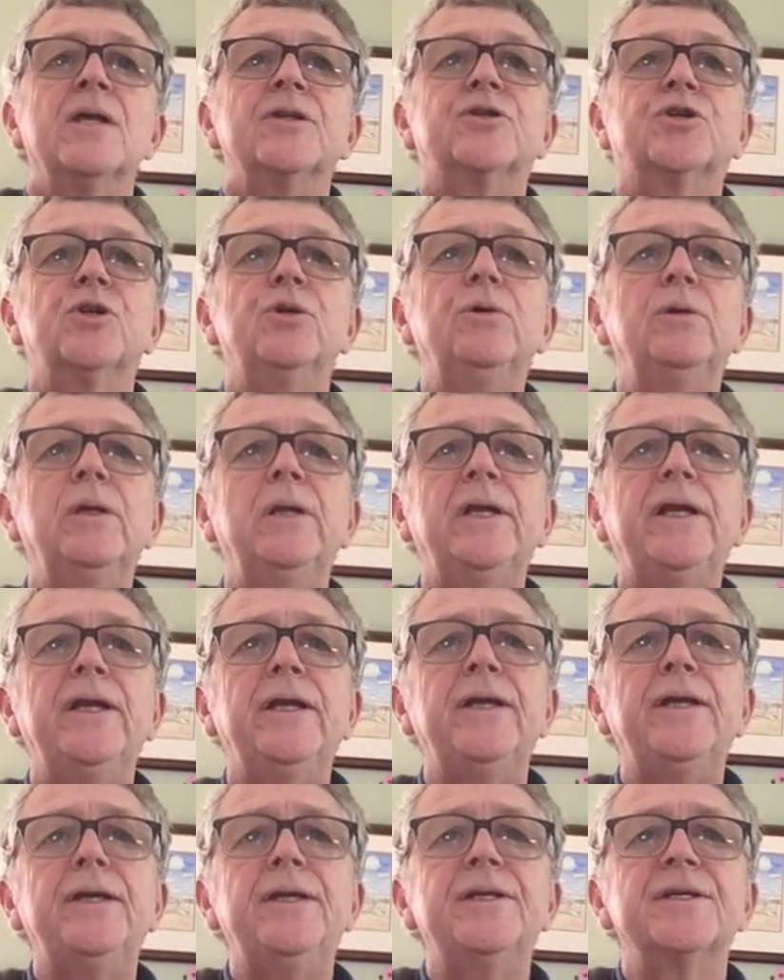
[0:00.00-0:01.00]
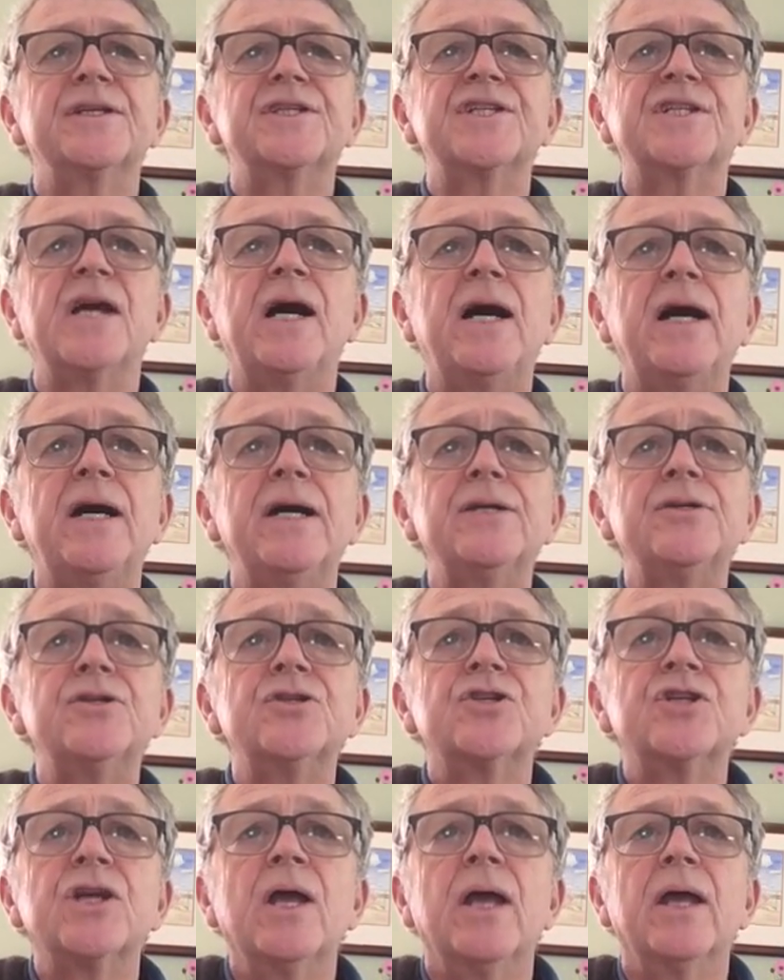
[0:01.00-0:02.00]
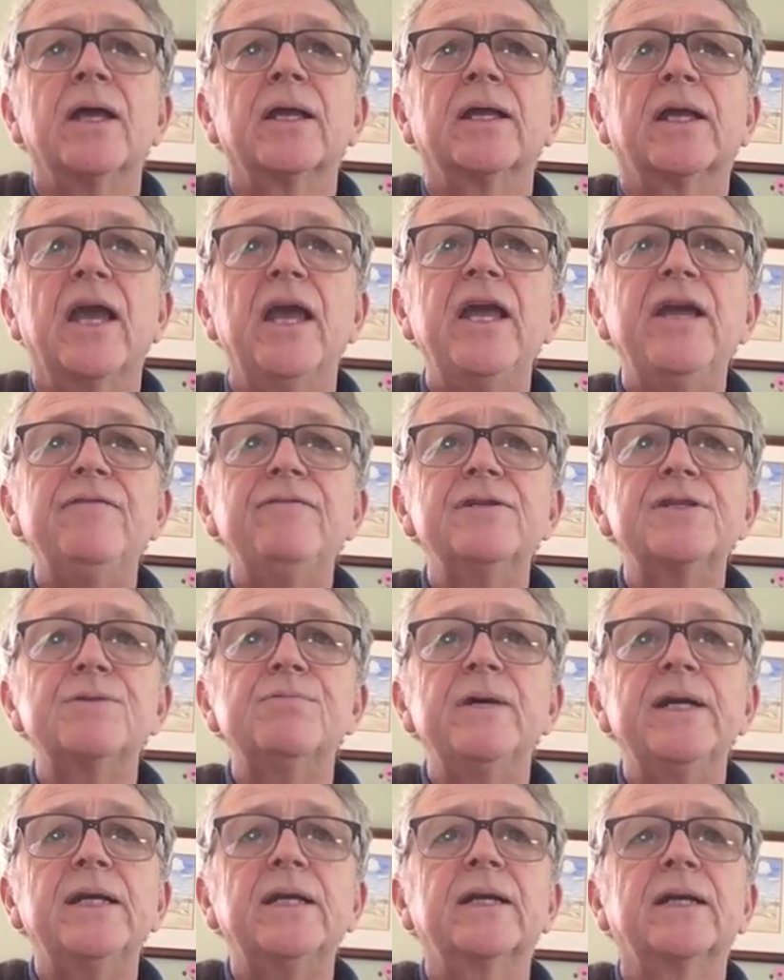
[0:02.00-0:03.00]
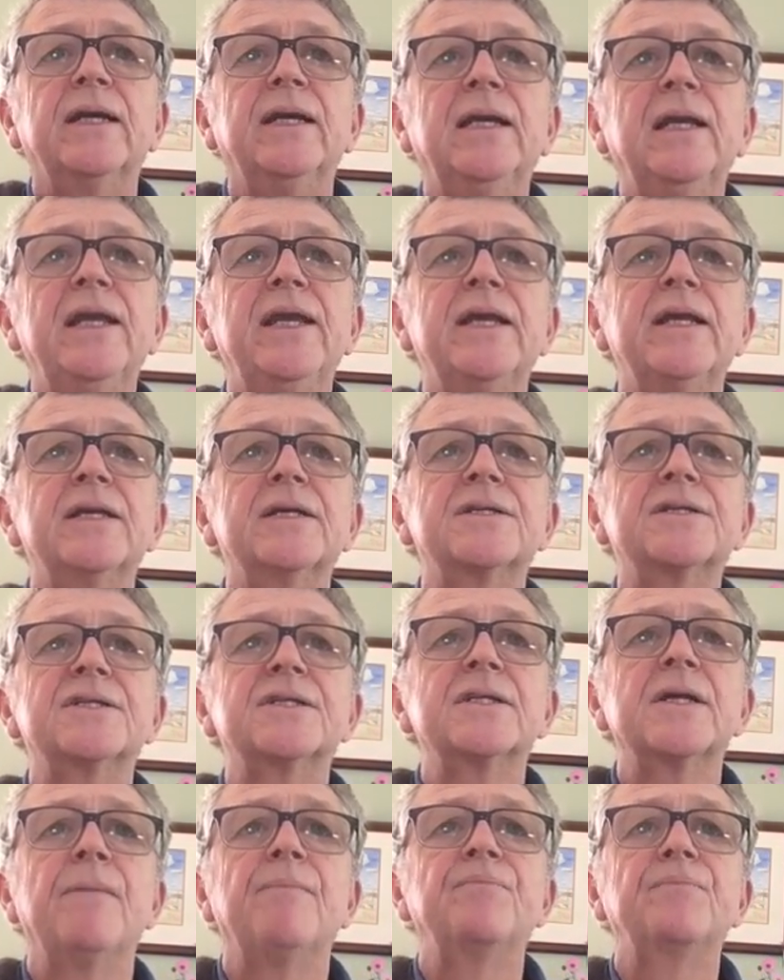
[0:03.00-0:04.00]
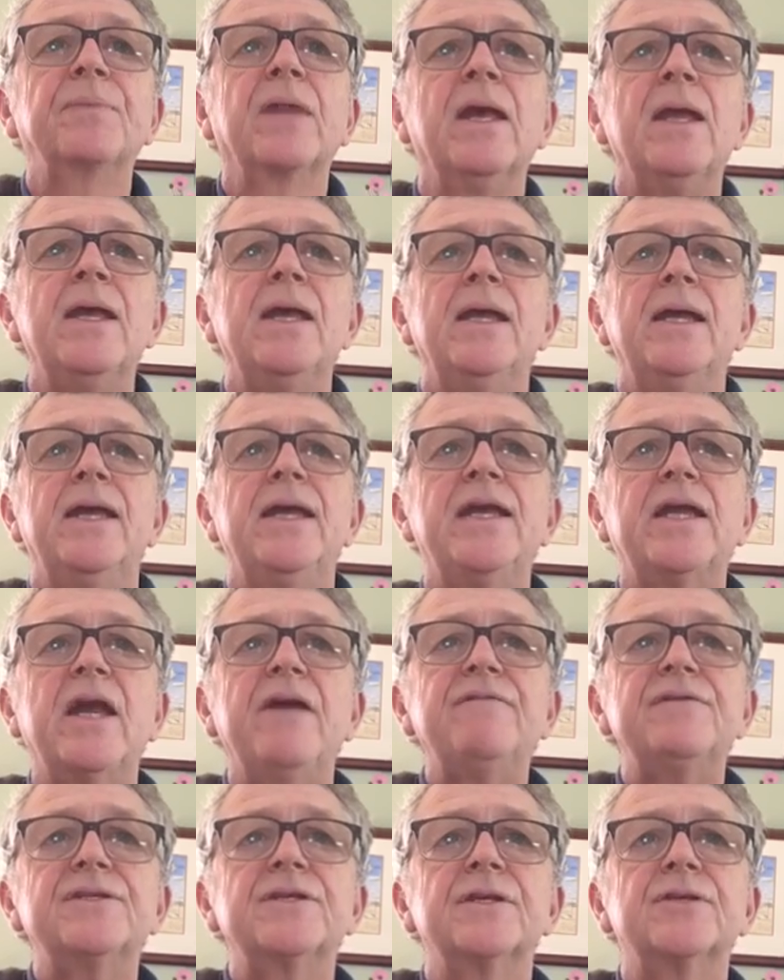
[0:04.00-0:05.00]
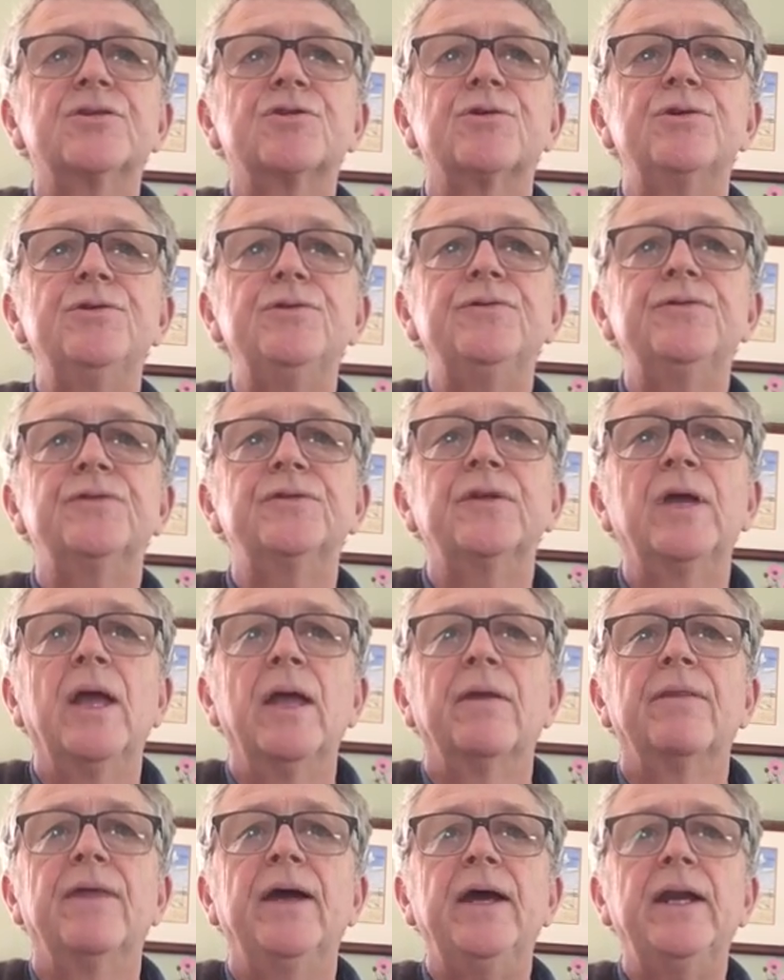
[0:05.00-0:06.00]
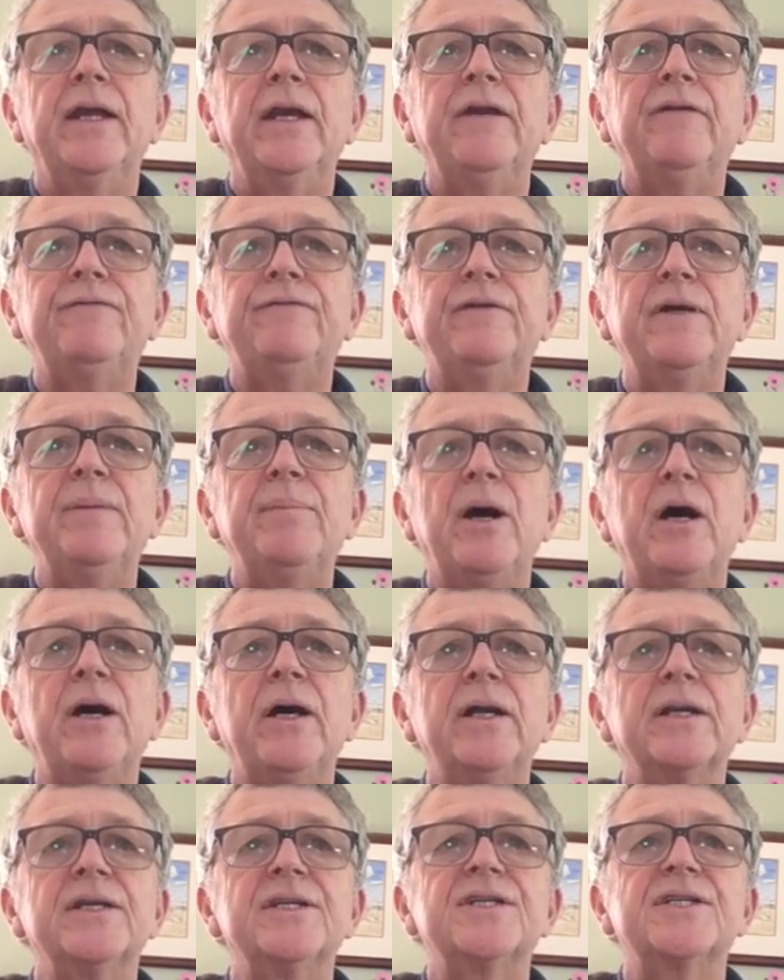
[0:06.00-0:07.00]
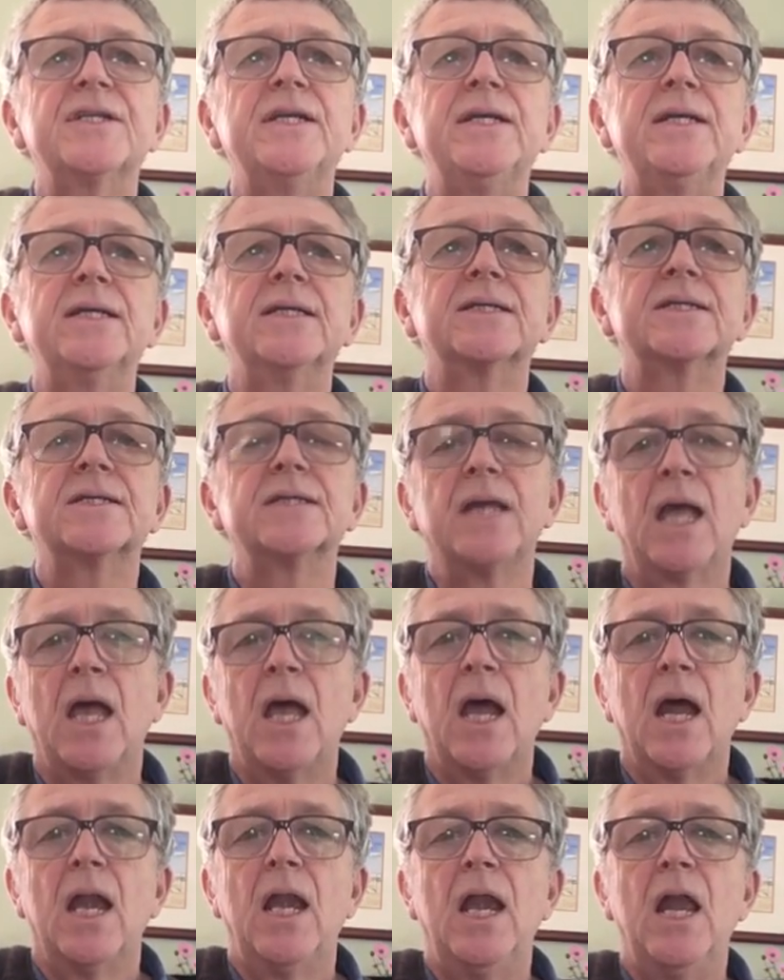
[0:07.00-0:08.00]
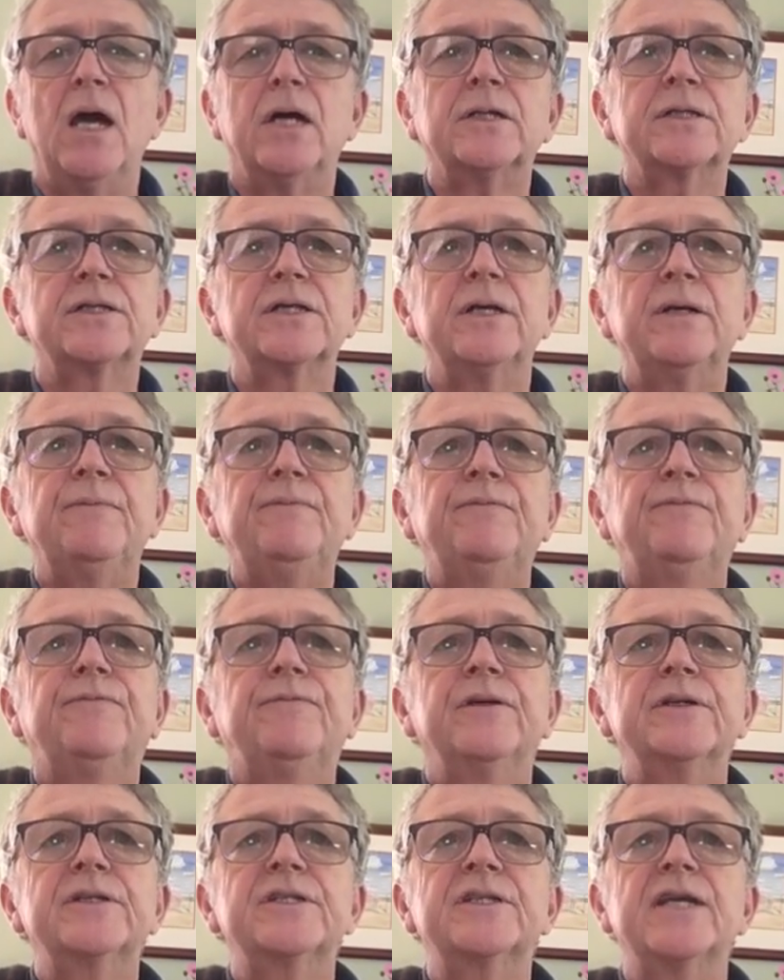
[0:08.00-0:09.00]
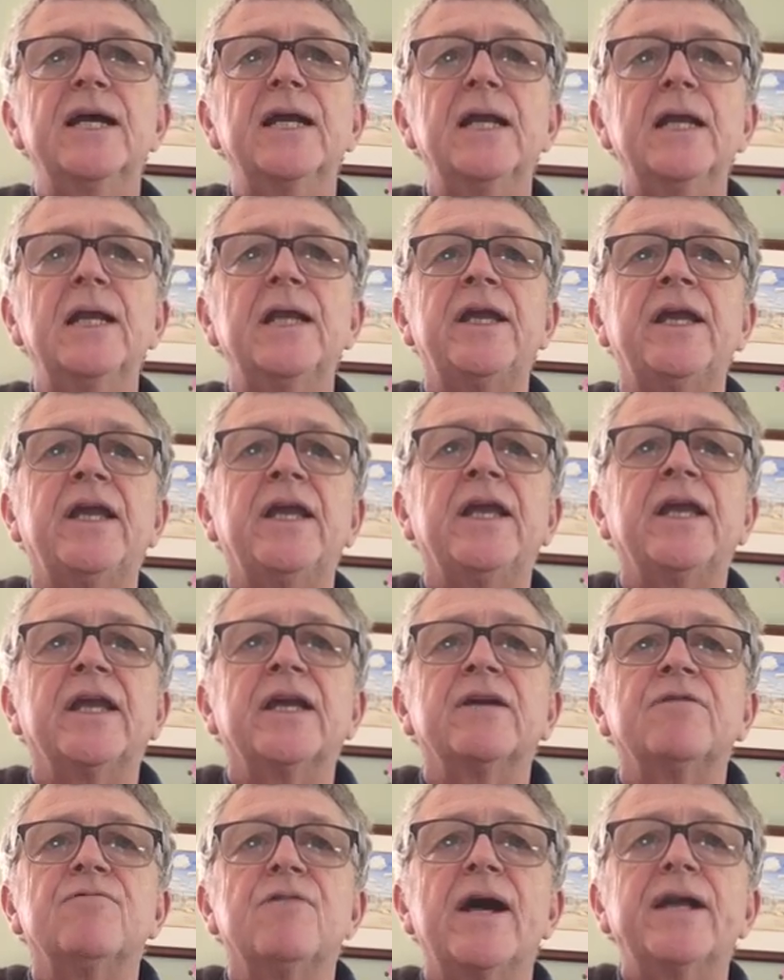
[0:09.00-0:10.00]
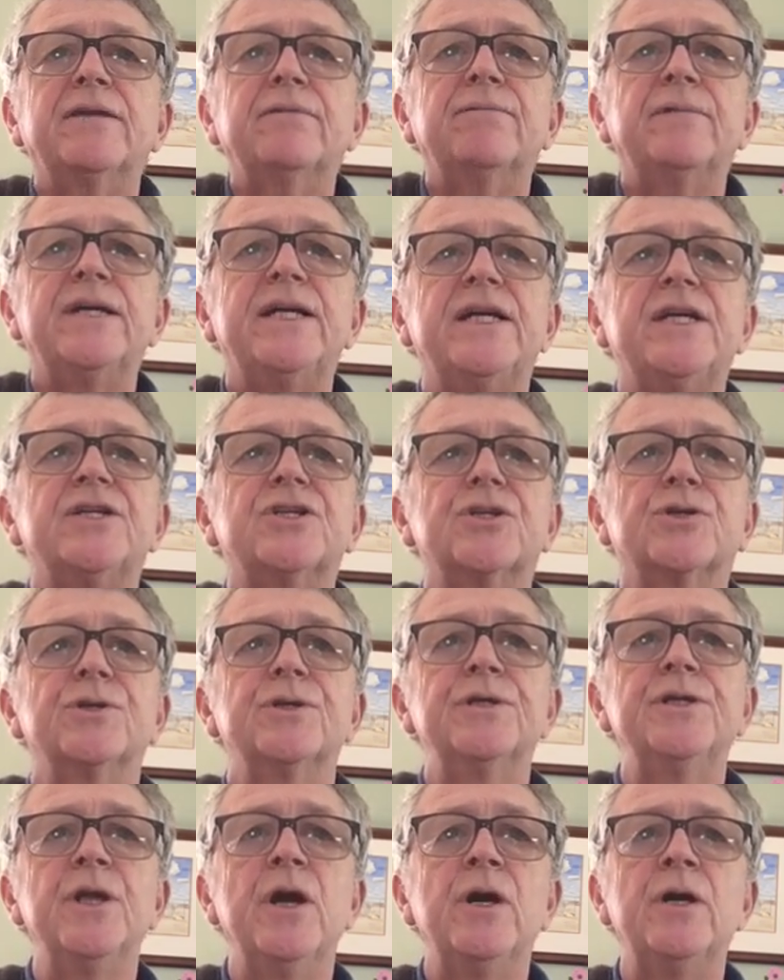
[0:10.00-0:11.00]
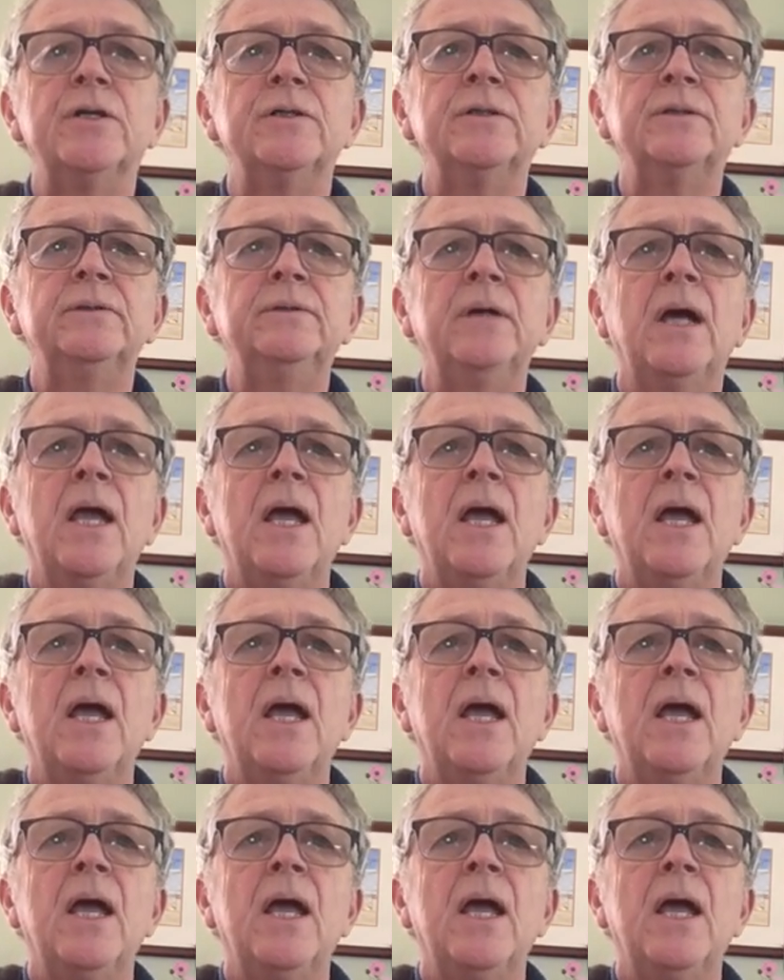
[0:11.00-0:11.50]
Julian Assange gave us WikiLeaks. He gave us the truth that everybody seeks. Locked up for telling what we should know.